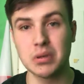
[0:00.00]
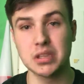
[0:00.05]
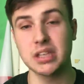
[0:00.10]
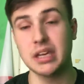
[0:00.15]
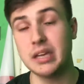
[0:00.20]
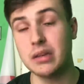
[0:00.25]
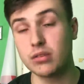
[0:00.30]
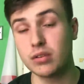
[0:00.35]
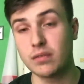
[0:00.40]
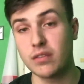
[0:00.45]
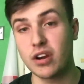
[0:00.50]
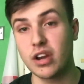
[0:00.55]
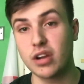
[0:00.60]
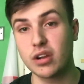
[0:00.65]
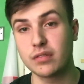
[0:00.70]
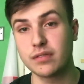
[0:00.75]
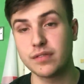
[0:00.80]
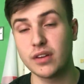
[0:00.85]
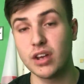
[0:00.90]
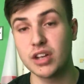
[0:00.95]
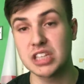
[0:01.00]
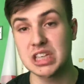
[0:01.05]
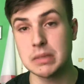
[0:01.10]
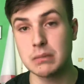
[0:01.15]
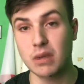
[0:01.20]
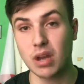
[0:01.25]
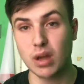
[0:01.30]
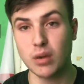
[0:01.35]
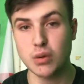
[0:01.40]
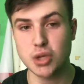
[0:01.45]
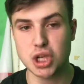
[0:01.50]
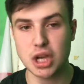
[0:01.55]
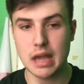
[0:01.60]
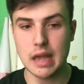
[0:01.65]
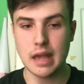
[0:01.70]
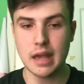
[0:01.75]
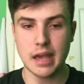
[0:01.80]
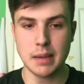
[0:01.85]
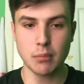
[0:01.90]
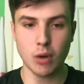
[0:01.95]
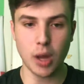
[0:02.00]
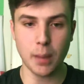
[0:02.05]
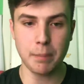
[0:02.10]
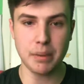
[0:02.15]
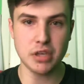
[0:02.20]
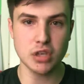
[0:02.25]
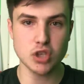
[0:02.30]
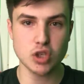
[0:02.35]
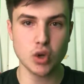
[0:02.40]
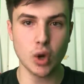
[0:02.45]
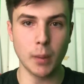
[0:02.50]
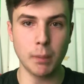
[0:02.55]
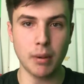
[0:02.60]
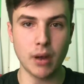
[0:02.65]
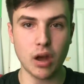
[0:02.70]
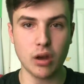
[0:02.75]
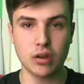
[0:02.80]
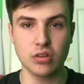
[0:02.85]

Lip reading: And he was a very good first team coach. In my opinion, Scott